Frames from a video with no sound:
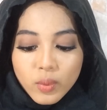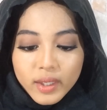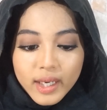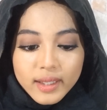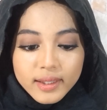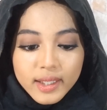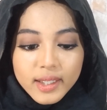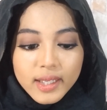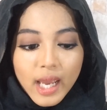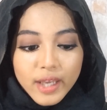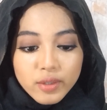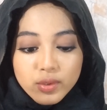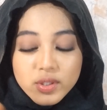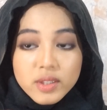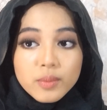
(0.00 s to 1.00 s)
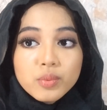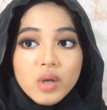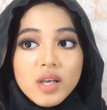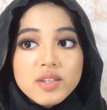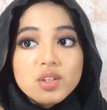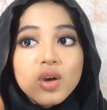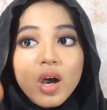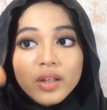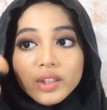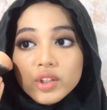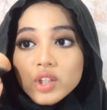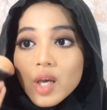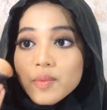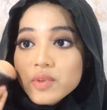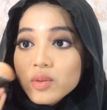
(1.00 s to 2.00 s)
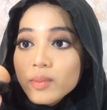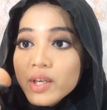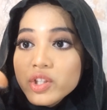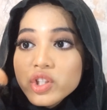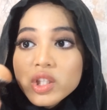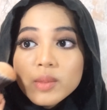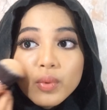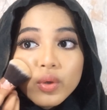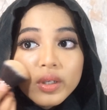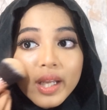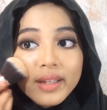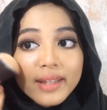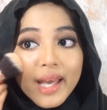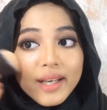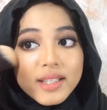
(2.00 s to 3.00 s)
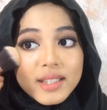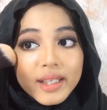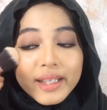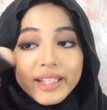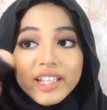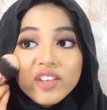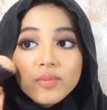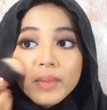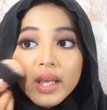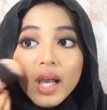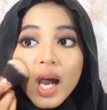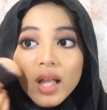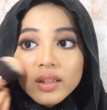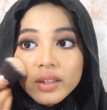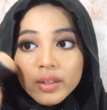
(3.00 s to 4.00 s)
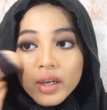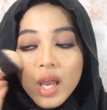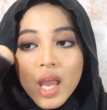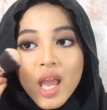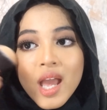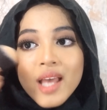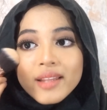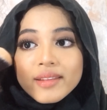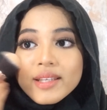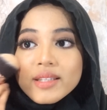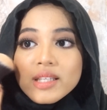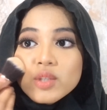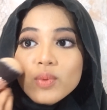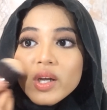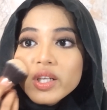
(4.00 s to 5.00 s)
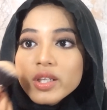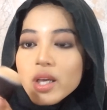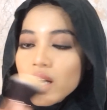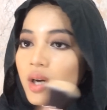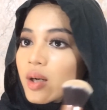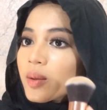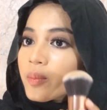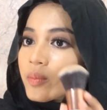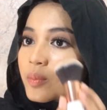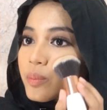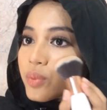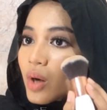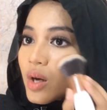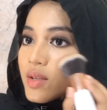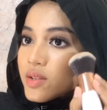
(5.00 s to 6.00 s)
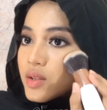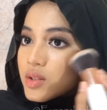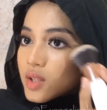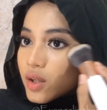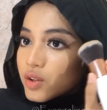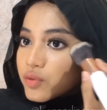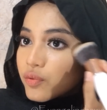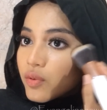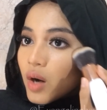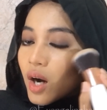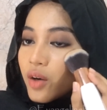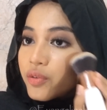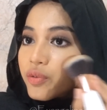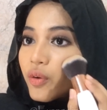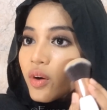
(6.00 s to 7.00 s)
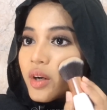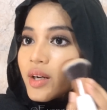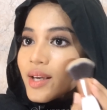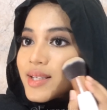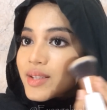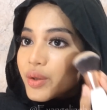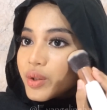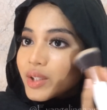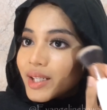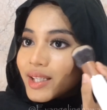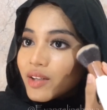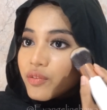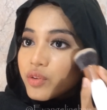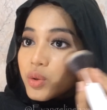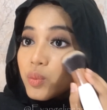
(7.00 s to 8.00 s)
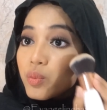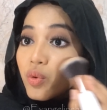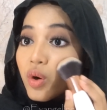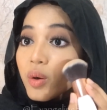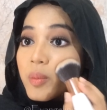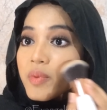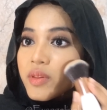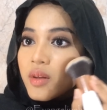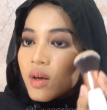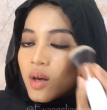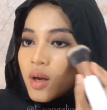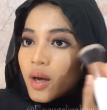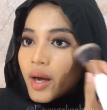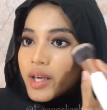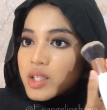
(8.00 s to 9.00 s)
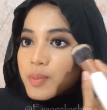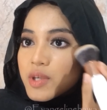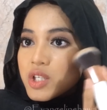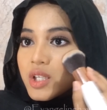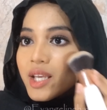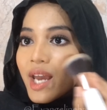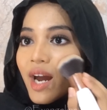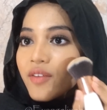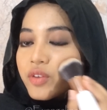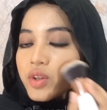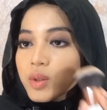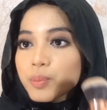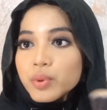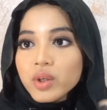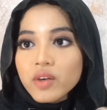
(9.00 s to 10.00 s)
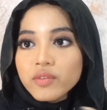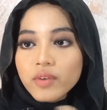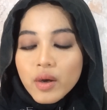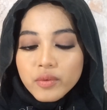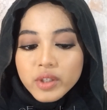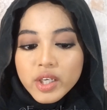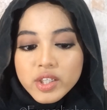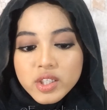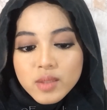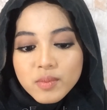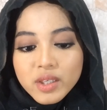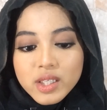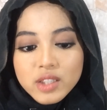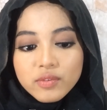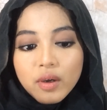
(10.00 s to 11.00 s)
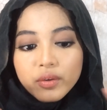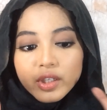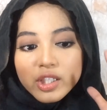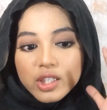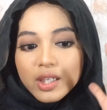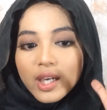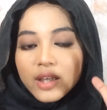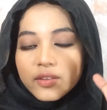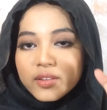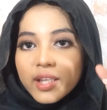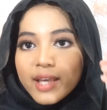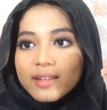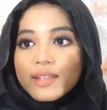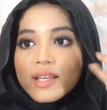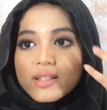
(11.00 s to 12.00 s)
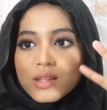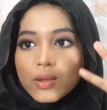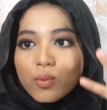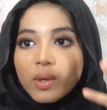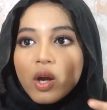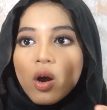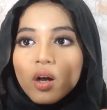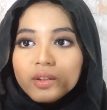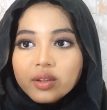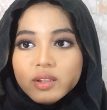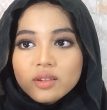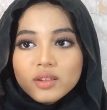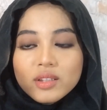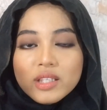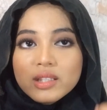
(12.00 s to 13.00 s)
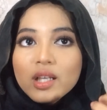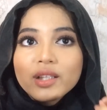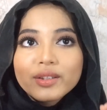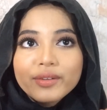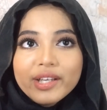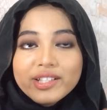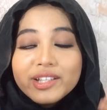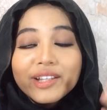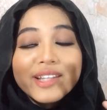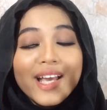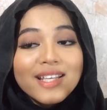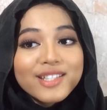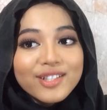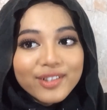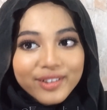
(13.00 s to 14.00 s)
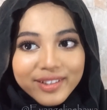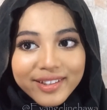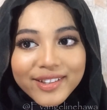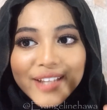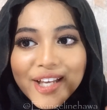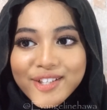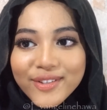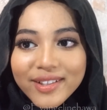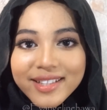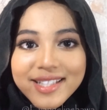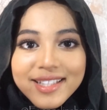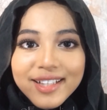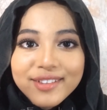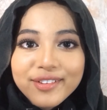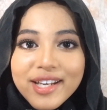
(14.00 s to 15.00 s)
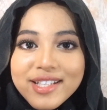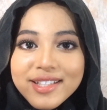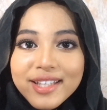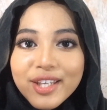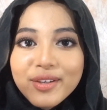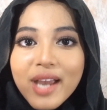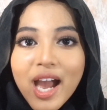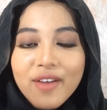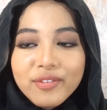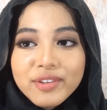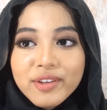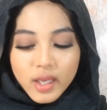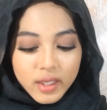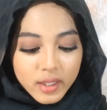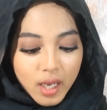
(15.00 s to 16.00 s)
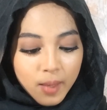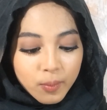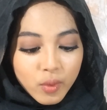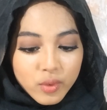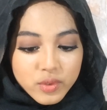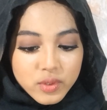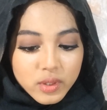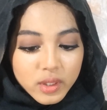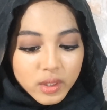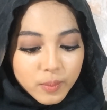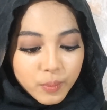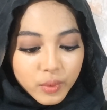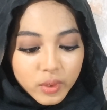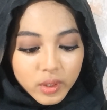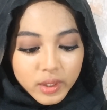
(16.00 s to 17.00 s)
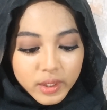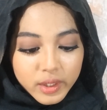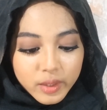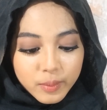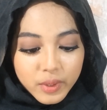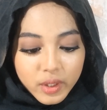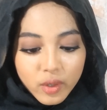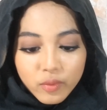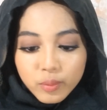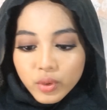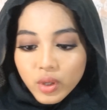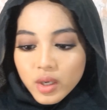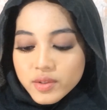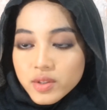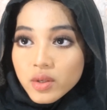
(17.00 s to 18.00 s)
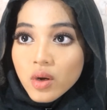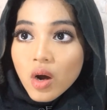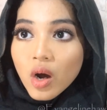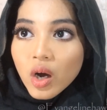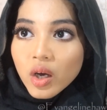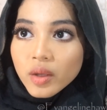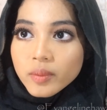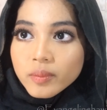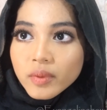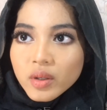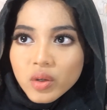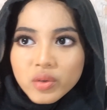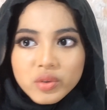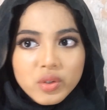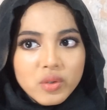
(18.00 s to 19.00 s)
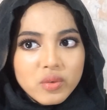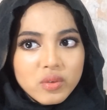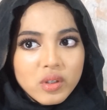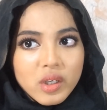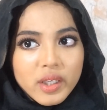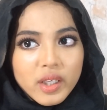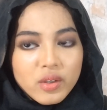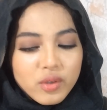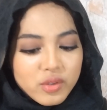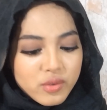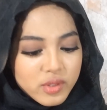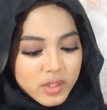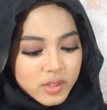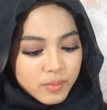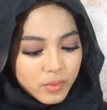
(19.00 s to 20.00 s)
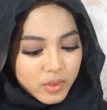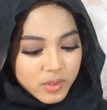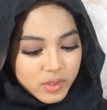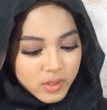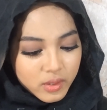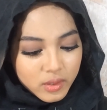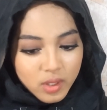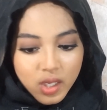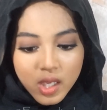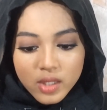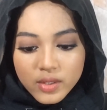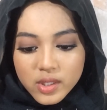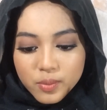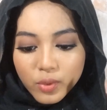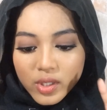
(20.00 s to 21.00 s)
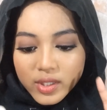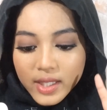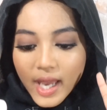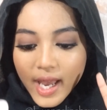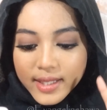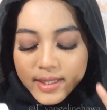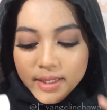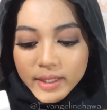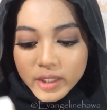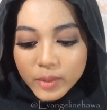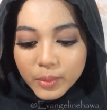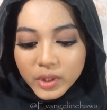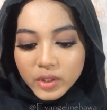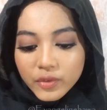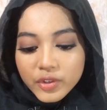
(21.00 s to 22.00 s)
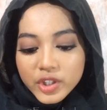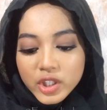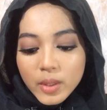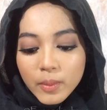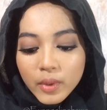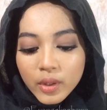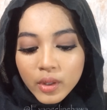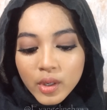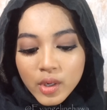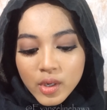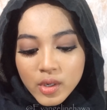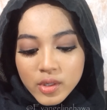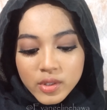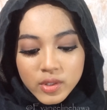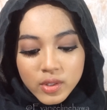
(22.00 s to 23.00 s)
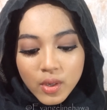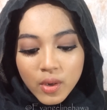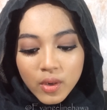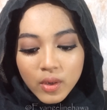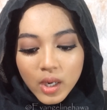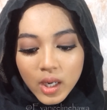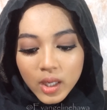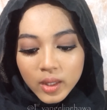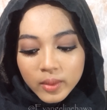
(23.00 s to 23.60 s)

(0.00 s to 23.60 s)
what I did, I used the bronzer on the tops of my cheekbone, and that is going to give me color. This is what bronzers are for. It's going to give you warmth, especially after you put on foundation, because foundation kind of like takes away all the discoloration, the natural discoloration that you have on. And I'm also going to put a little bit of bronzer on. Oh no, I cannot use this bronzer. This bronzer has a little bit of shimmer, so